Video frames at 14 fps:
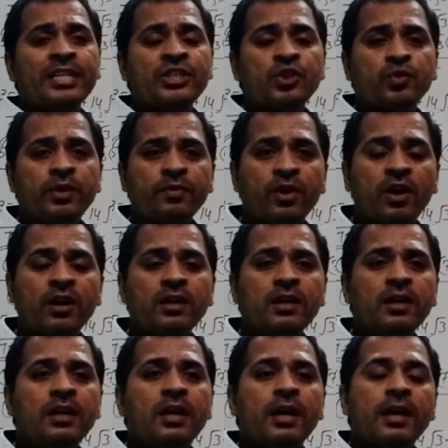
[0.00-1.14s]
is to be
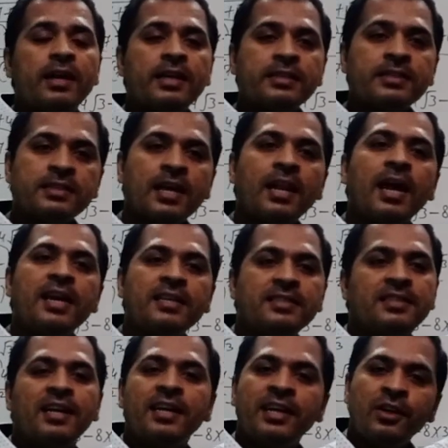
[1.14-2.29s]
what? Rationalize
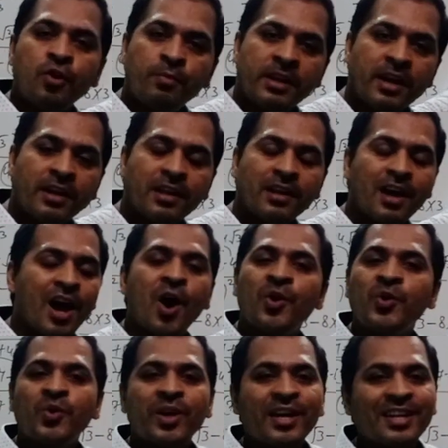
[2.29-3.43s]
the denominator. How
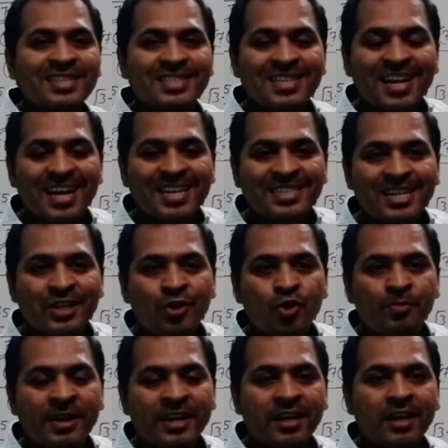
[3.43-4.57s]
you can rationalize the
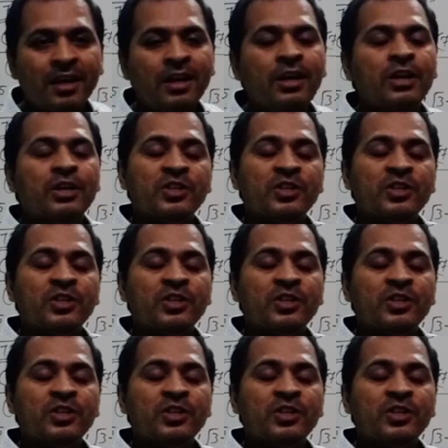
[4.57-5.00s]
denominator?